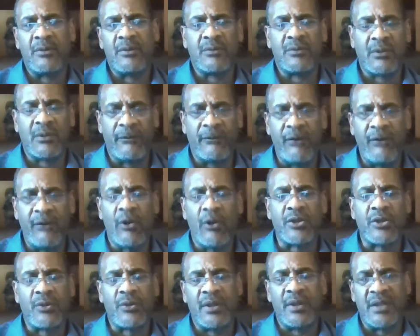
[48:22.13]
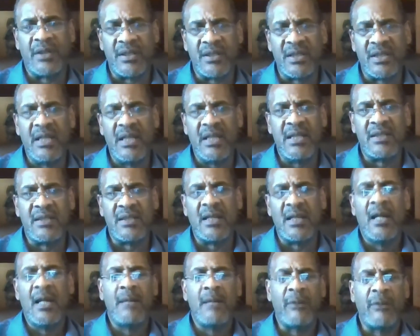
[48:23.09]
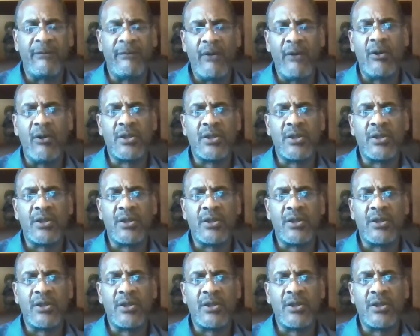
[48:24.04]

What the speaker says: to focus on a disease, but focus